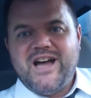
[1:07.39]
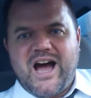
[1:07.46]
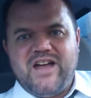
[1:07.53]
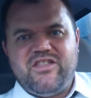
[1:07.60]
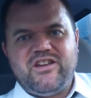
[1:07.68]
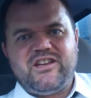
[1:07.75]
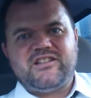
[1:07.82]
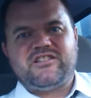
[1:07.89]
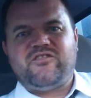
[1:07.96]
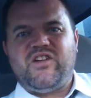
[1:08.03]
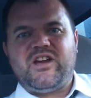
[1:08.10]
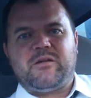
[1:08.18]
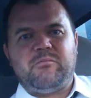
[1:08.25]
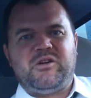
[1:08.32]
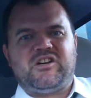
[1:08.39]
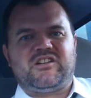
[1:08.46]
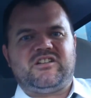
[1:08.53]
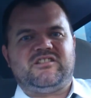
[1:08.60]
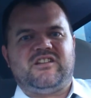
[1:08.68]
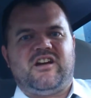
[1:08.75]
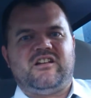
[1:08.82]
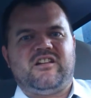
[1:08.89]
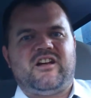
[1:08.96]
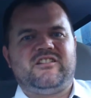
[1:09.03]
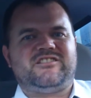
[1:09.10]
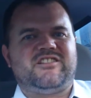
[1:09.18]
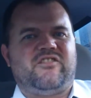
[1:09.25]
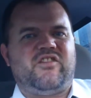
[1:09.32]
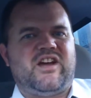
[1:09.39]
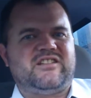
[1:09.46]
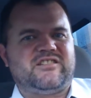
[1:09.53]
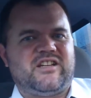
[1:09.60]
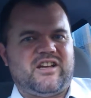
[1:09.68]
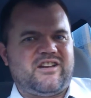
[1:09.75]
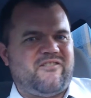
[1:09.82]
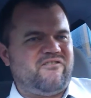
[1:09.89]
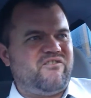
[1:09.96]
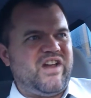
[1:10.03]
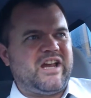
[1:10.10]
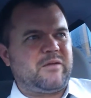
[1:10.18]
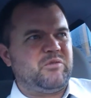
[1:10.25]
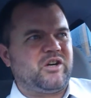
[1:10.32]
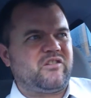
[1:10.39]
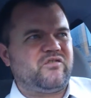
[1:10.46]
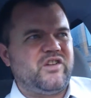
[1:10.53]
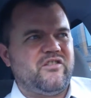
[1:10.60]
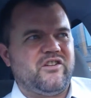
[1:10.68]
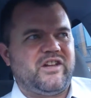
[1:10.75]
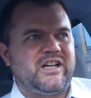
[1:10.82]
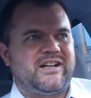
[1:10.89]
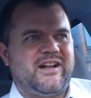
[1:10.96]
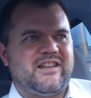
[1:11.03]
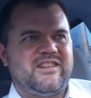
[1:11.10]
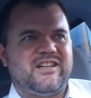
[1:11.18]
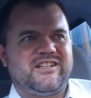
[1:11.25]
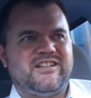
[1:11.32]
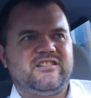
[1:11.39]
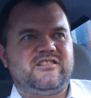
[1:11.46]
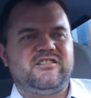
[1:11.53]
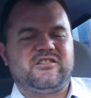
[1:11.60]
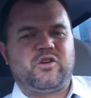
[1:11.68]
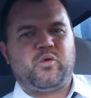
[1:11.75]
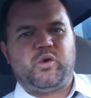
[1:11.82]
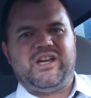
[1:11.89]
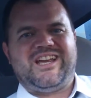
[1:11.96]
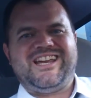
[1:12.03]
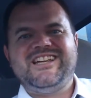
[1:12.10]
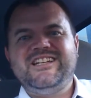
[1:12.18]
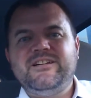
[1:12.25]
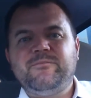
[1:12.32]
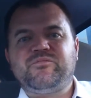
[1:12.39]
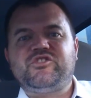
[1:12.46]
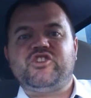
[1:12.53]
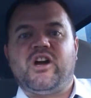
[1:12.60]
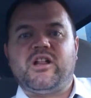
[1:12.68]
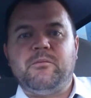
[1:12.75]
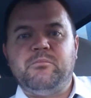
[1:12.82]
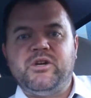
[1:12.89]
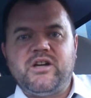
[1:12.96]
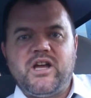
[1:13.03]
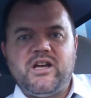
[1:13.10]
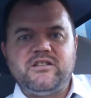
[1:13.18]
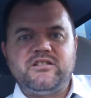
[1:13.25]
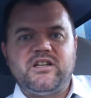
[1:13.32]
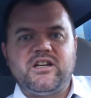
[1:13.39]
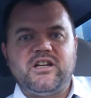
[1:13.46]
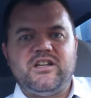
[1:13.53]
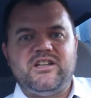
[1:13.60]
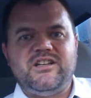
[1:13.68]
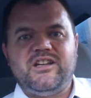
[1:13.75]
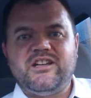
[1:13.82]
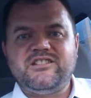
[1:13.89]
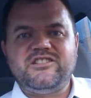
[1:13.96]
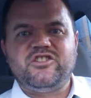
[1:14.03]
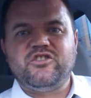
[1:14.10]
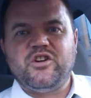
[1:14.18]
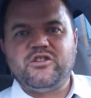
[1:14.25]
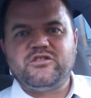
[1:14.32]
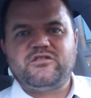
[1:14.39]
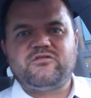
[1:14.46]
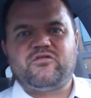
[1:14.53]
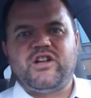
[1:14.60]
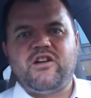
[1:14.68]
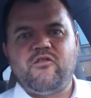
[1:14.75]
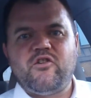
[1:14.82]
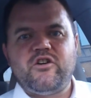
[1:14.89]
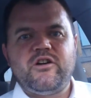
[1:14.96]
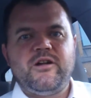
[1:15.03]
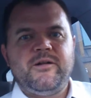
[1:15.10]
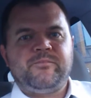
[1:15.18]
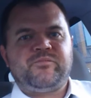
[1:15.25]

I think it's fake milk because uh, a lot of stuff has that kind of fake milk flavor. Like I think Nestle's Quik chocolate milk has that kind of nasty, gross flavor.